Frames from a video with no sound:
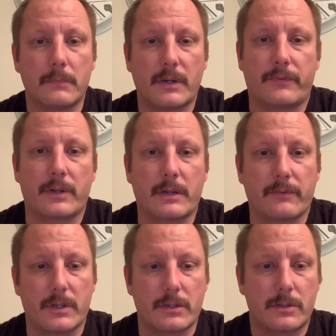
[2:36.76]
if any
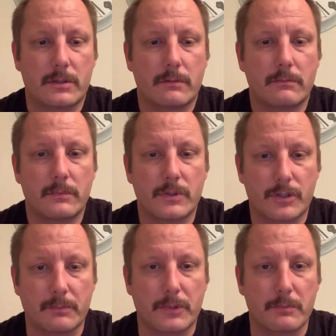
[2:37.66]
of these
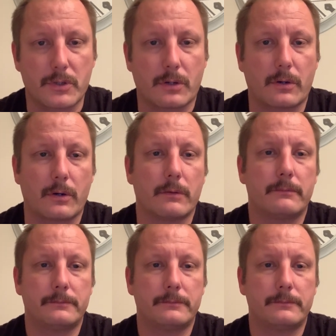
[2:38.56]
symptoms occur.